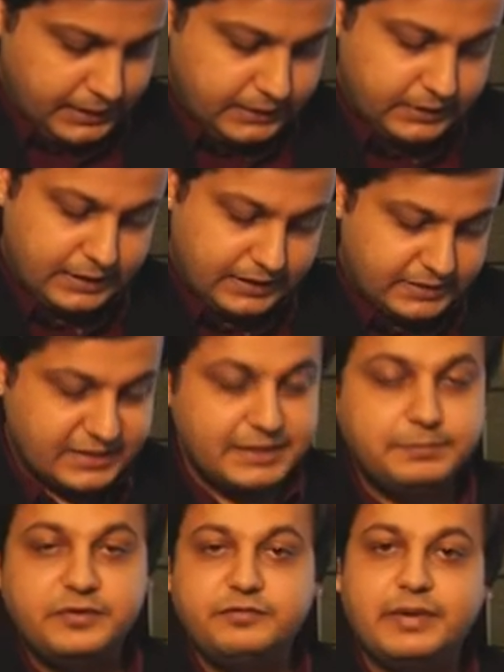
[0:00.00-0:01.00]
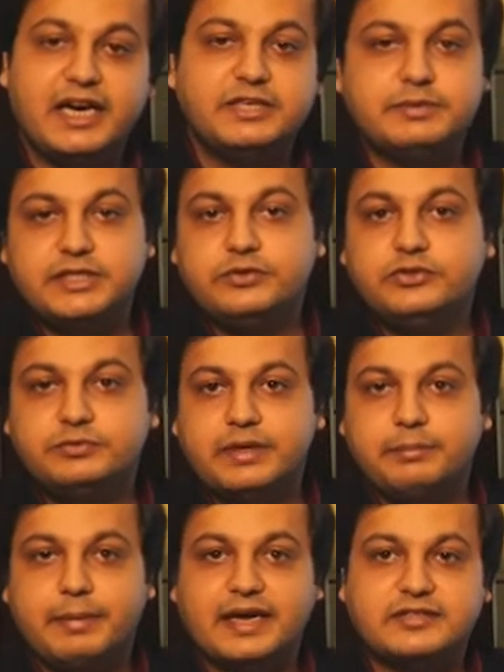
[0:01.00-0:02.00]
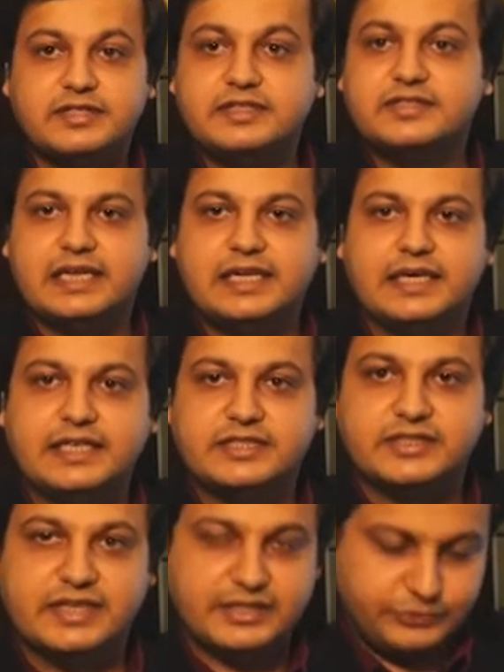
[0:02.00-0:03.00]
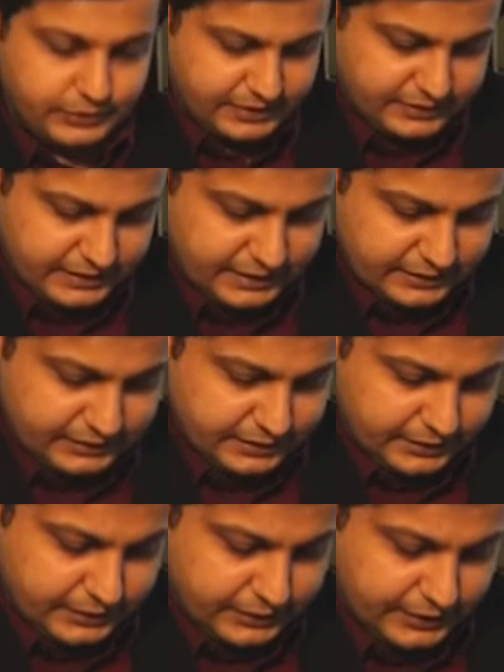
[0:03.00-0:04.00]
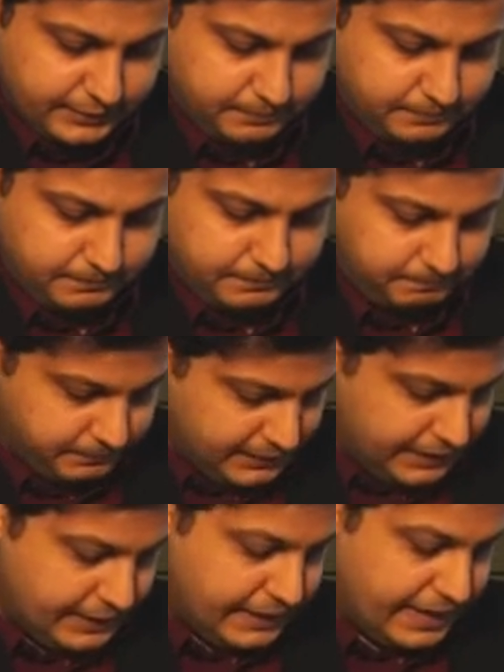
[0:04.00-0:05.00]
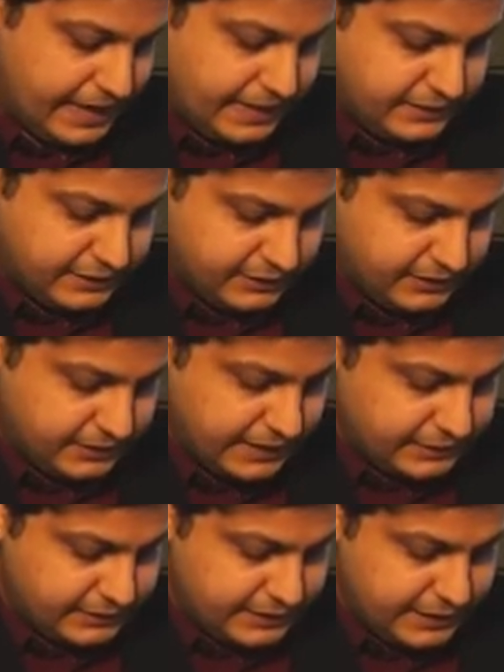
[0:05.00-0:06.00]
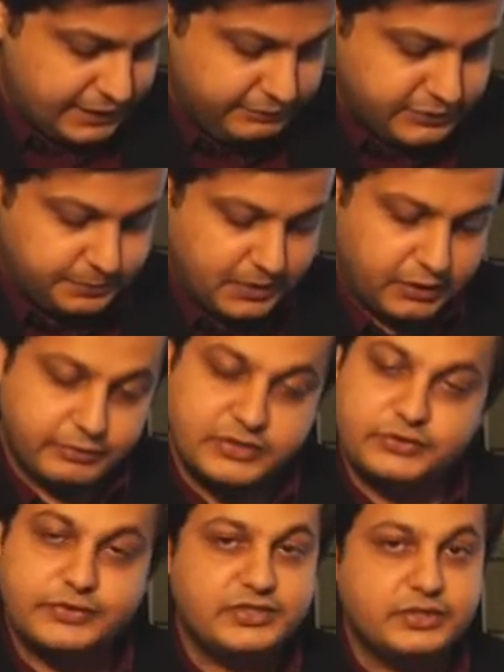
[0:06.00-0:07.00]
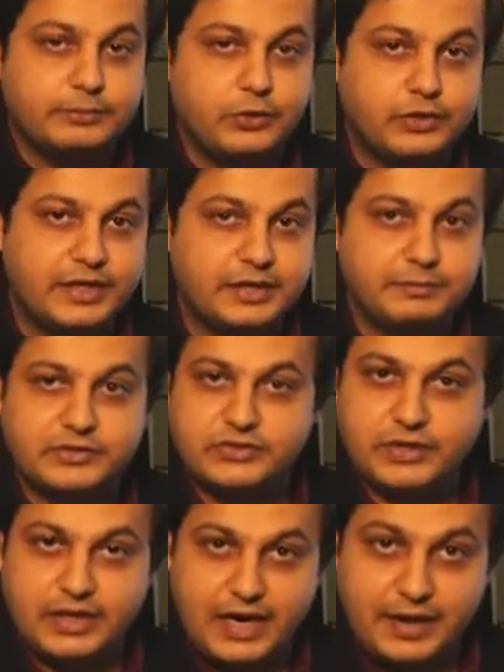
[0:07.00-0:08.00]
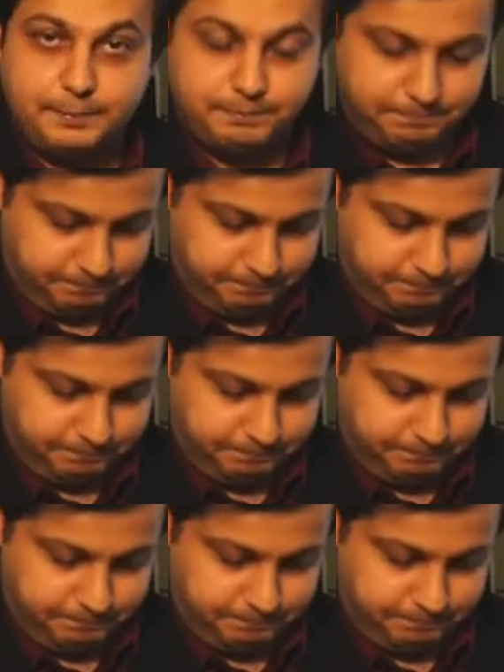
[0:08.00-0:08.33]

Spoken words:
The concept of management used by Max is delegation. As you can see, it's in the green. As he gave his powers to his subordinate, Mr. Ram.